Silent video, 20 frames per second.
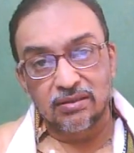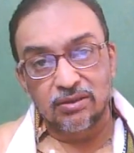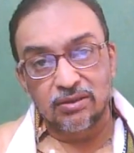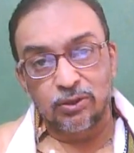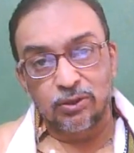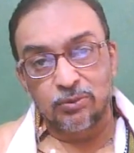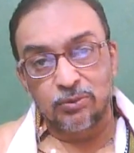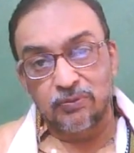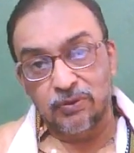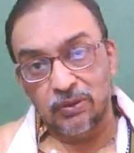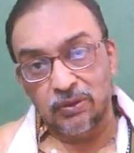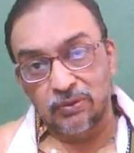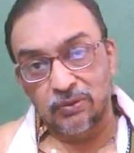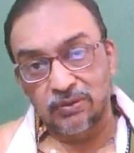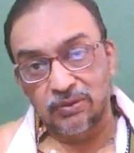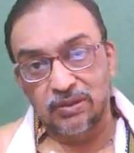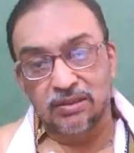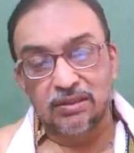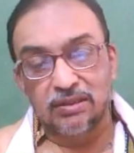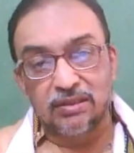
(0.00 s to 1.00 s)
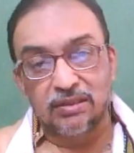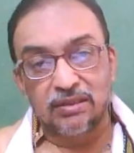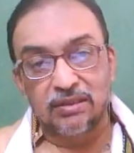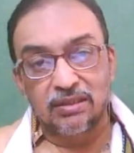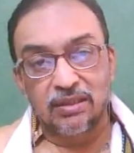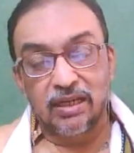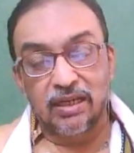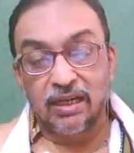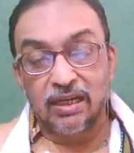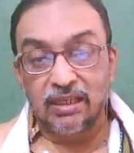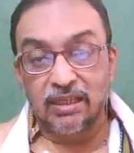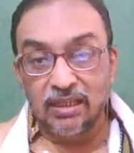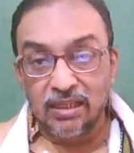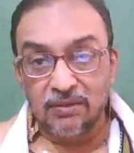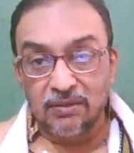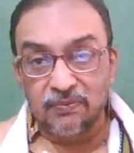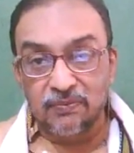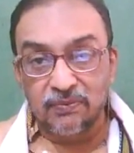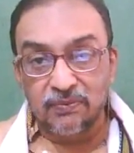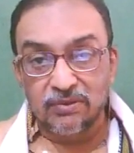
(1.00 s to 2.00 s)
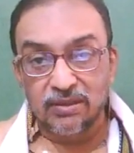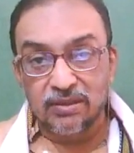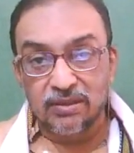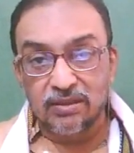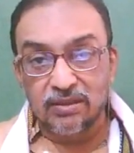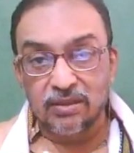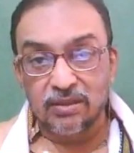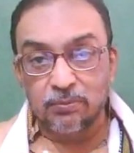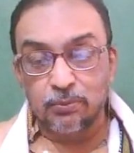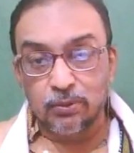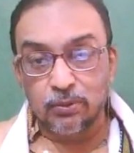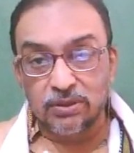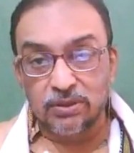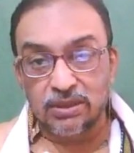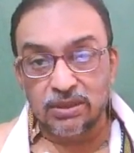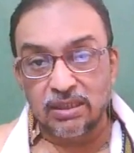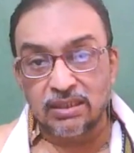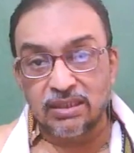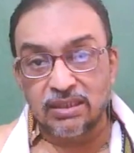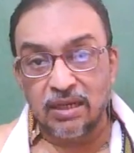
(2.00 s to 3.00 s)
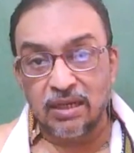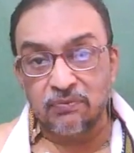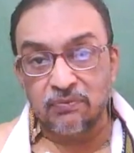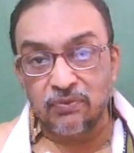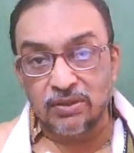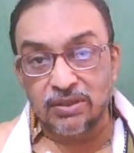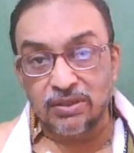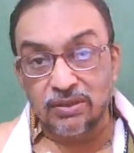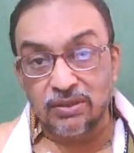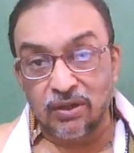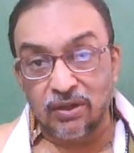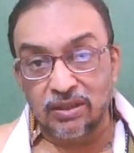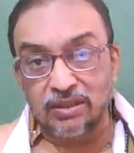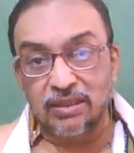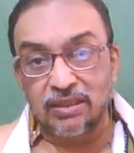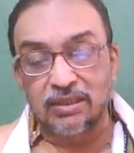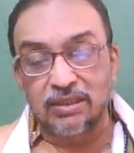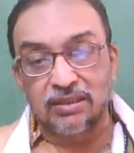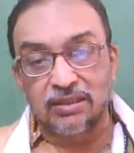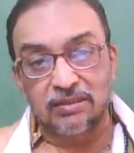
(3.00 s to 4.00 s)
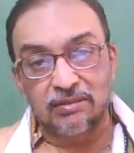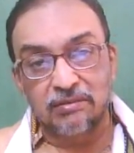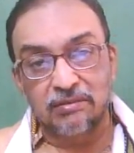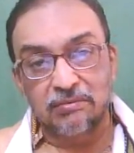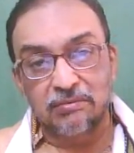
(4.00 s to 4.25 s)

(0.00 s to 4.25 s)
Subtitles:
to be followed. And if the postal stamp was not clear,